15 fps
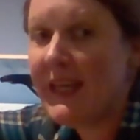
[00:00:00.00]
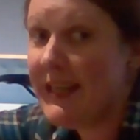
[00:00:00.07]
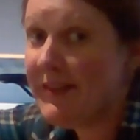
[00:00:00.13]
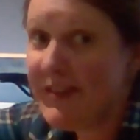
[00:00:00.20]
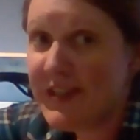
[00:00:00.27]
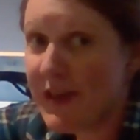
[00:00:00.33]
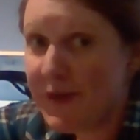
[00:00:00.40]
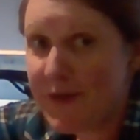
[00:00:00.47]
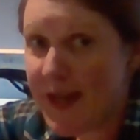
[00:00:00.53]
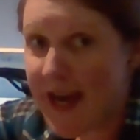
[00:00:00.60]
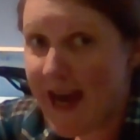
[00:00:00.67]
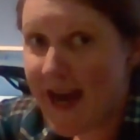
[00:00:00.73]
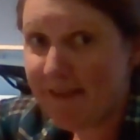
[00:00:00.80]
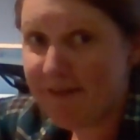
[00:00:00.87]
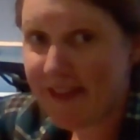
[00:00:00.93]
If you don't
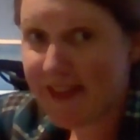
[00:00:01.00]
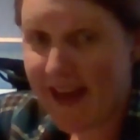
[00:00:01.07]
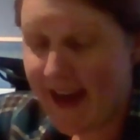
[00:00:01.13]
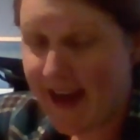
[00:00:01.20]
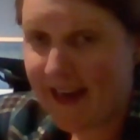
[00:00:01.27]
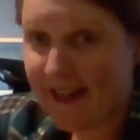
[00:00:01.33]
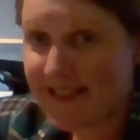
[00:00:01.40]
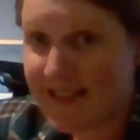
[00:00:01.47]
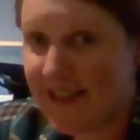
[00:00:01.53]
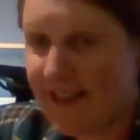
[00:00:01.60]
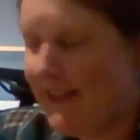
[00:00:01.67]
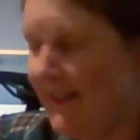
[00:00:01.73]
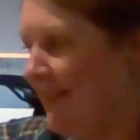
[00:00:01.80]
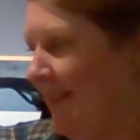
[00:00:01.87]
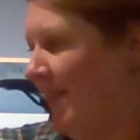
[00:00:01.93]
have that
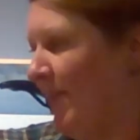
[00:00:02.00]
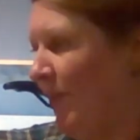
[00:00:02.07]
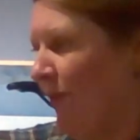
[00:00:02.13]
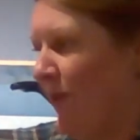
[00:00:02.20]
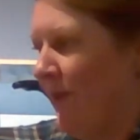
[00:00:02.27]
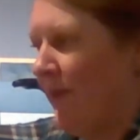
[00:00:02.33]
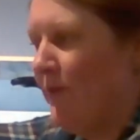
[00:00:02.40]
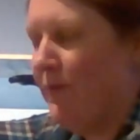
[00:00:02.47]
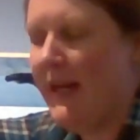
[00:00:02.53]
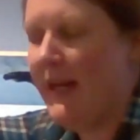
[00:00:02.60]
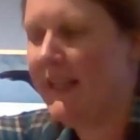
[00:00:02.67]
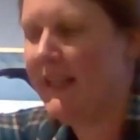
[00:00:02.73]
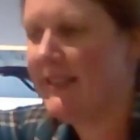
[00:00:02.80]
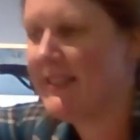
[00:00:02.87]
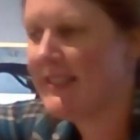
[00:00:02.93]
or the
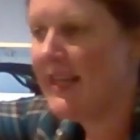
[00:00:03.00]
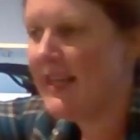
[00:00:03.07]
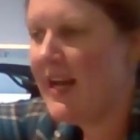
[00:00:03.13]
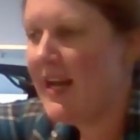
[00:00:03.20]
rings,